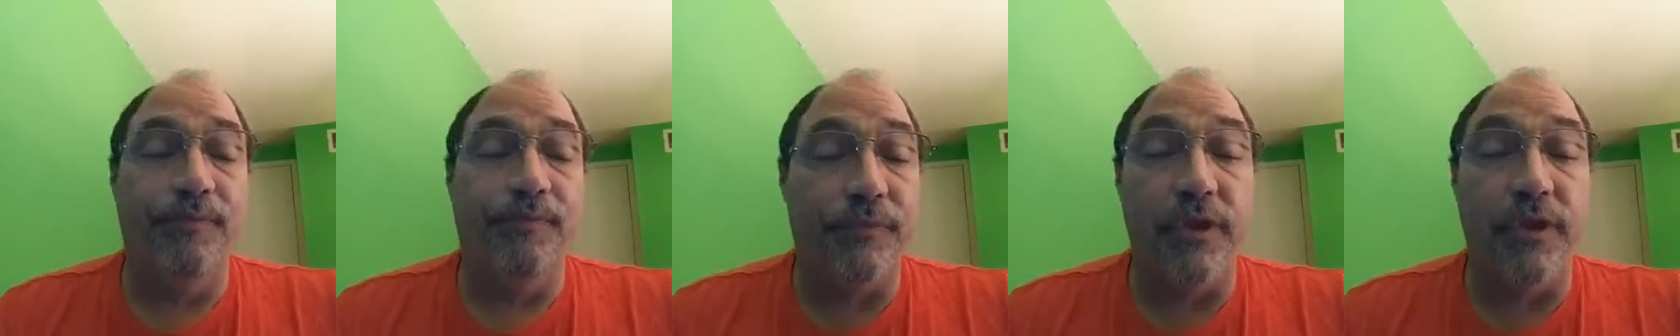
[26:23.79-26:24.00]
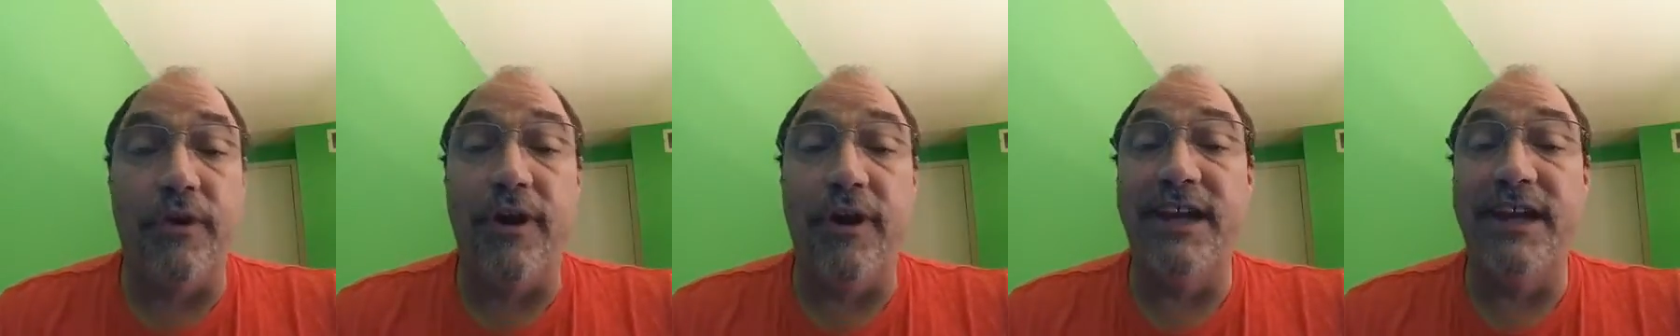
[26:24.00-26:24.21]

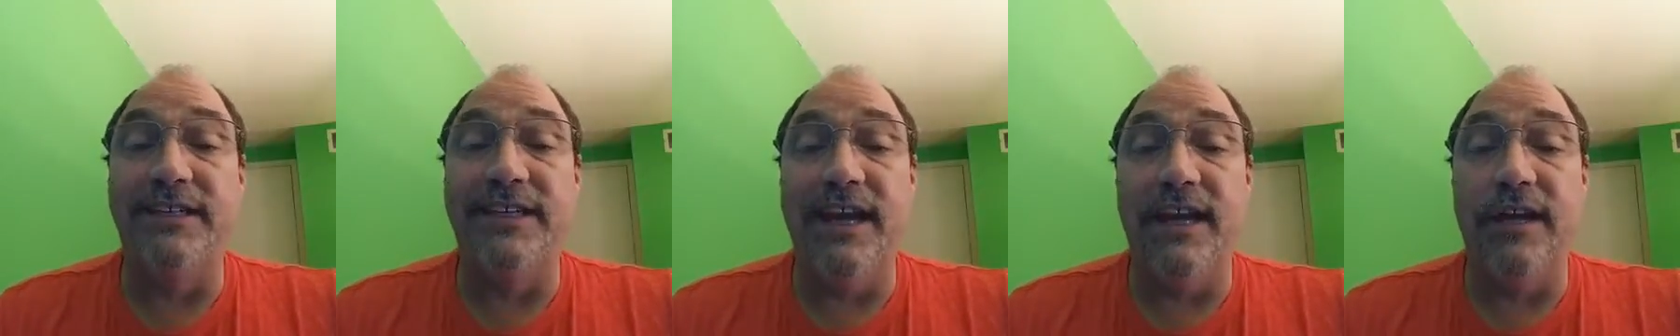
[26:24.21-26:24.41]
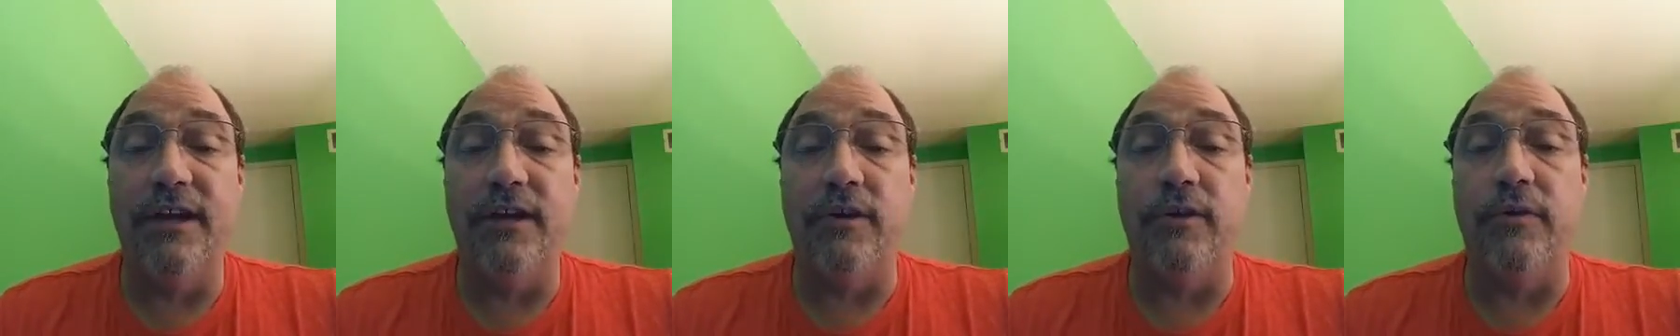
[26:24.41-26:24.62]
They're
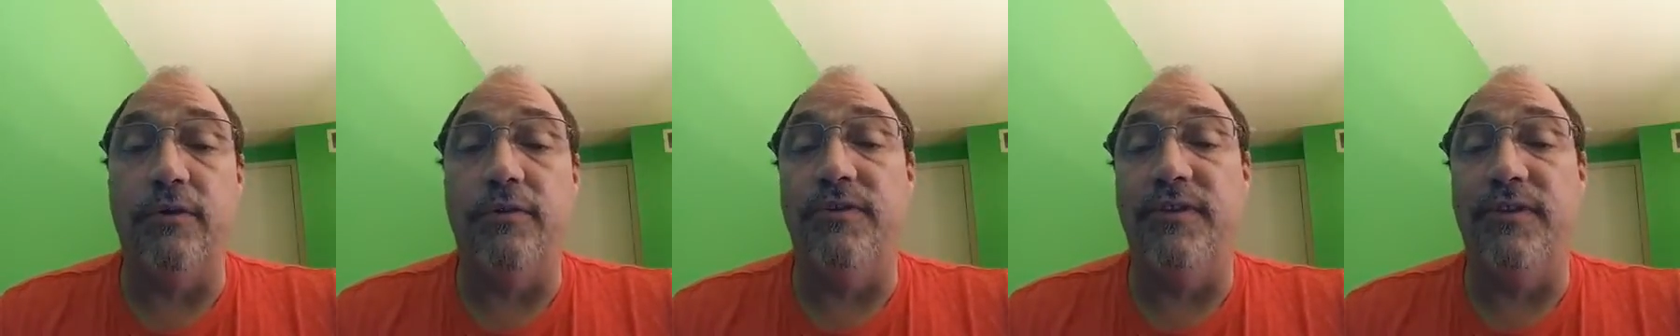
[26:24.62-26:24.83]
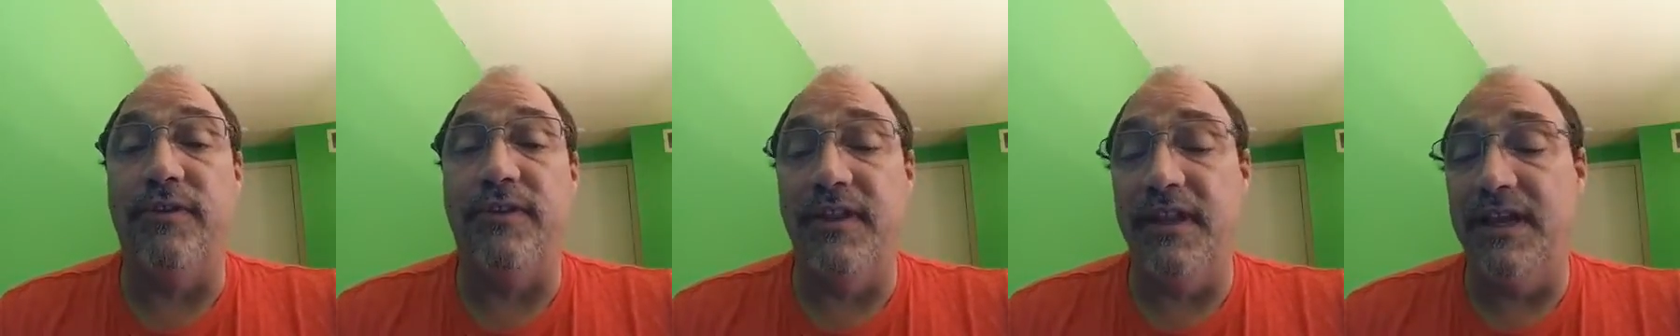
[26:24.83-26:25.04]

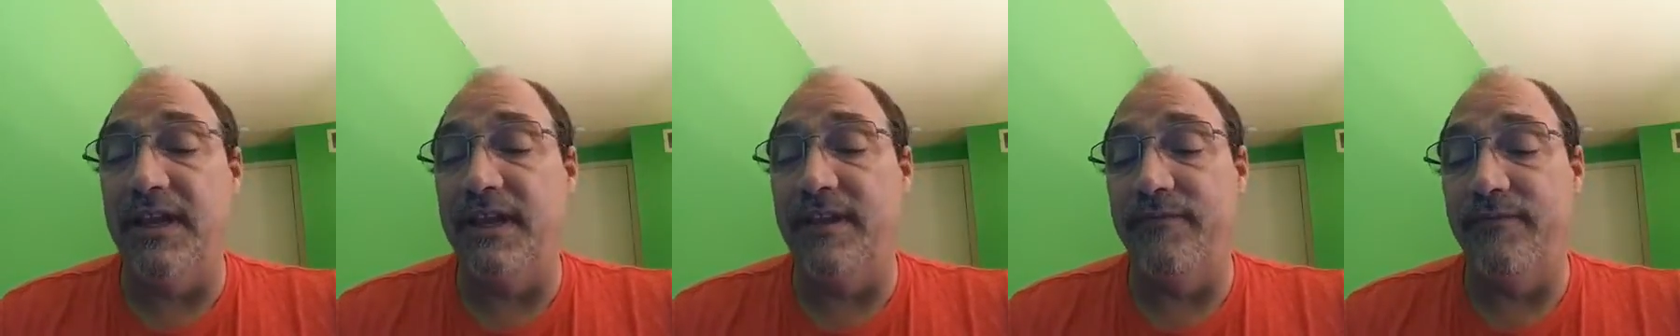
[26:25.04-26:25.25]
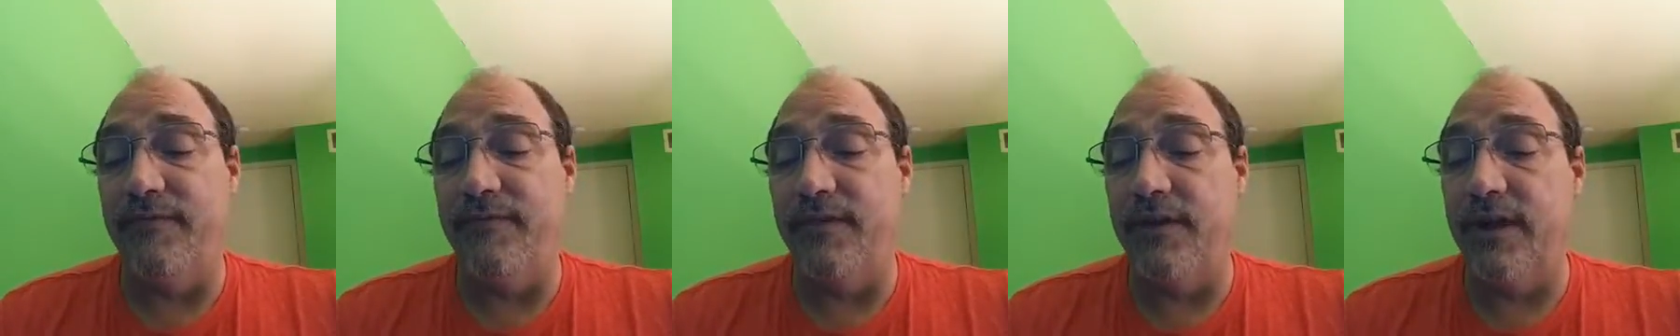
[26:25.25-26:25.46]
identical.
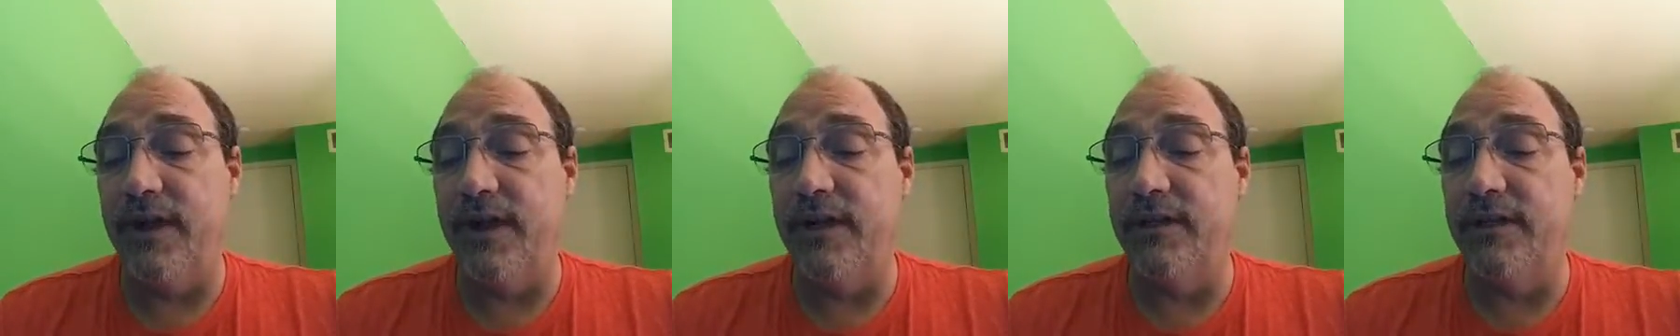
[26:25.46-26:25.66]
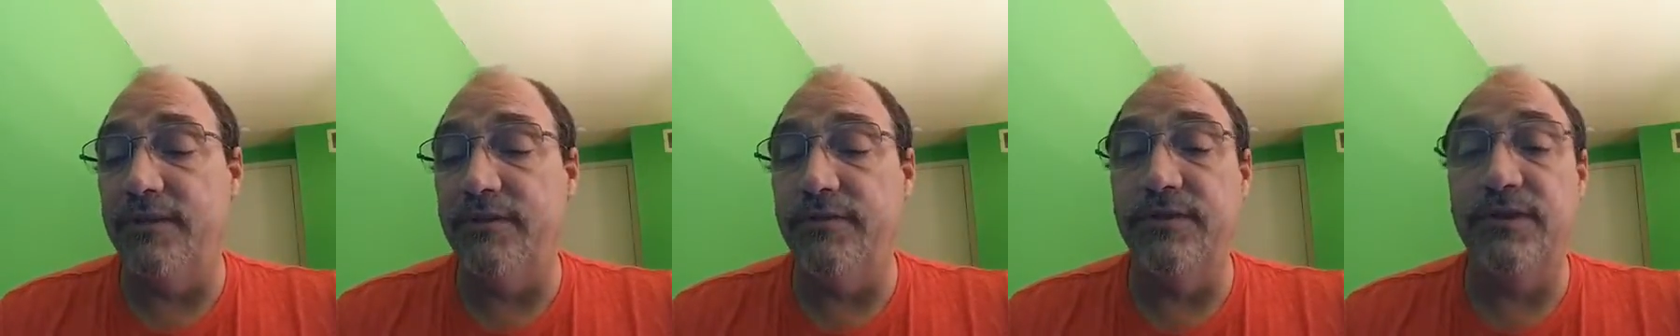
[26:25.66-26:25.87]
If they're going
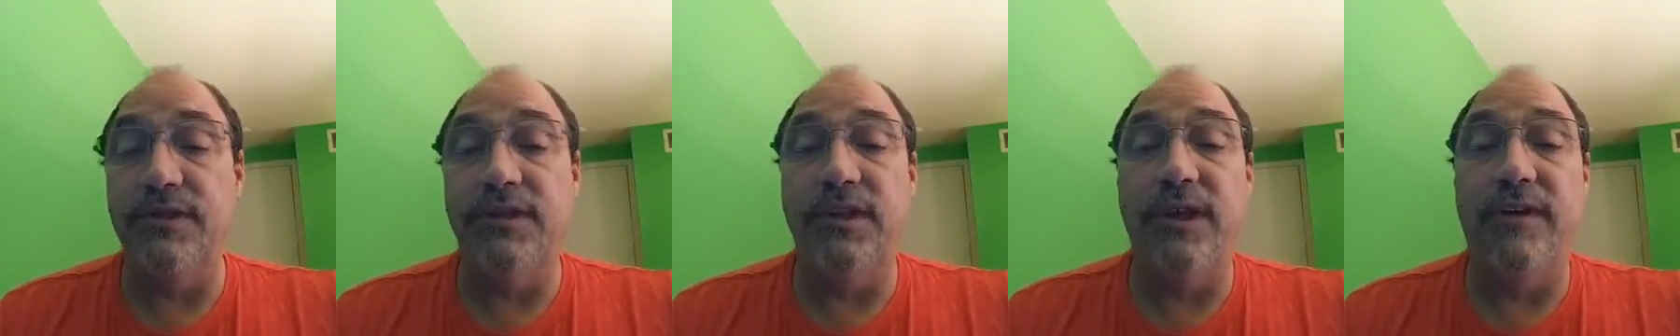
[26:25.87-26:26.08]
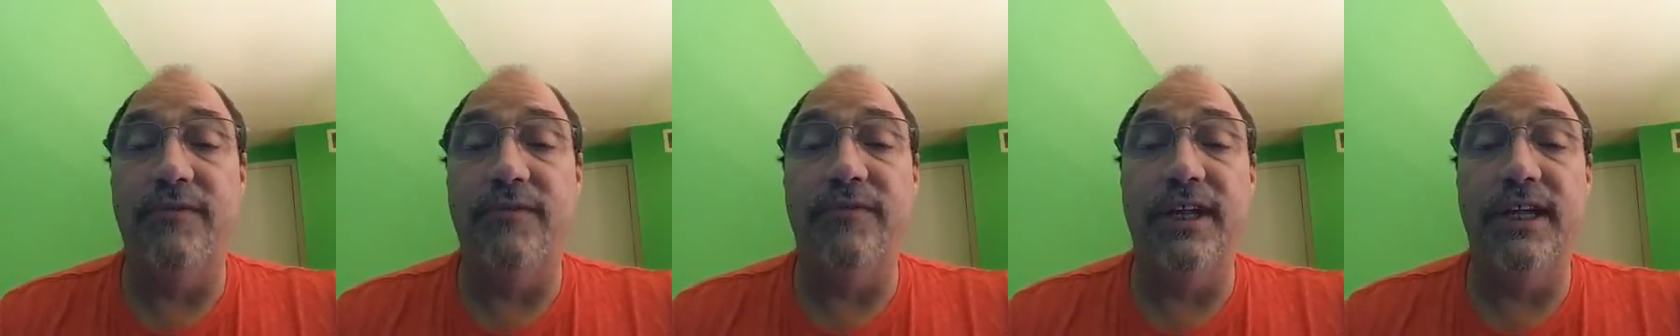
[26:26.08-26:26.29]
to do
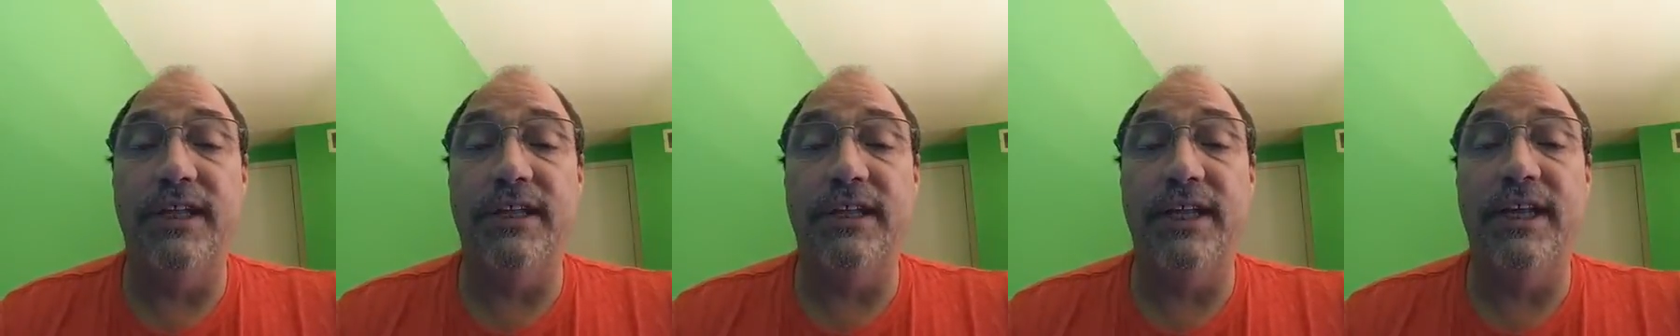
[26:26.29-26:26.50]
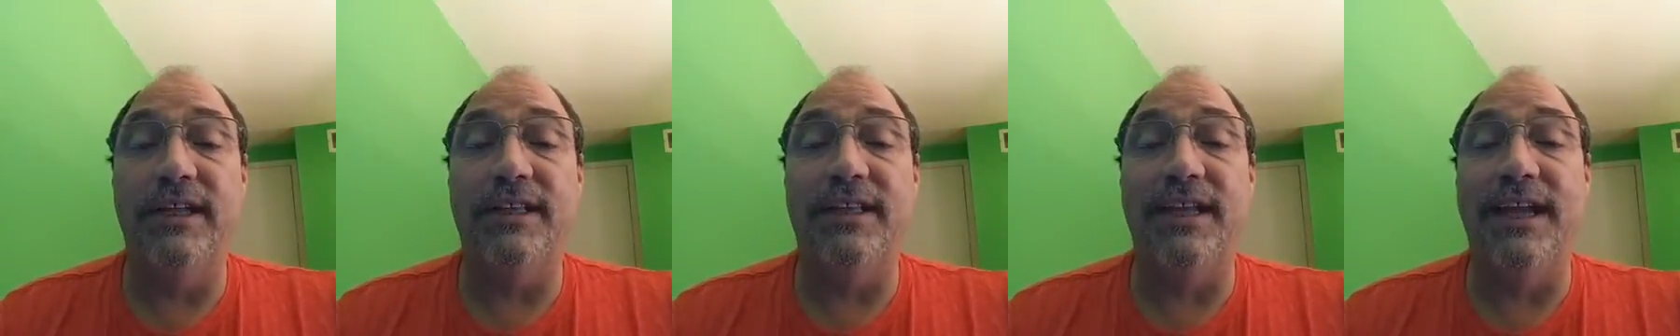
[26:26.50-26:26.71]
stuff
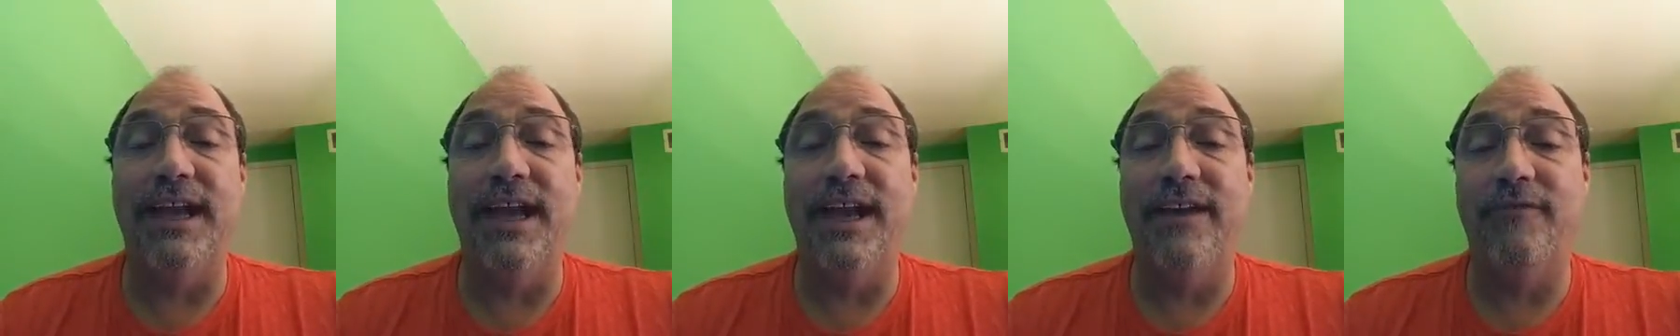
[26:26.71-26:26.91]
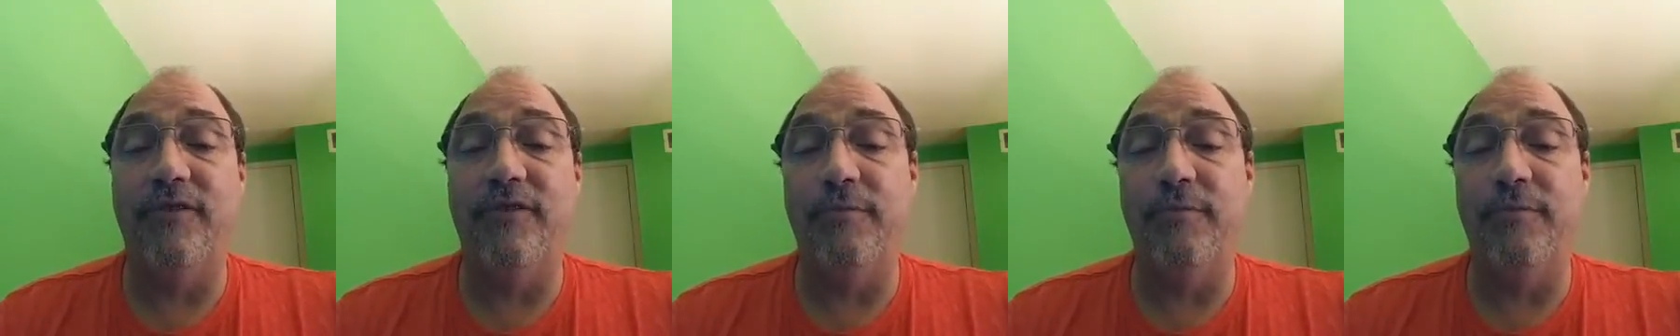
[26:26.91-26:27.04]
like that, they have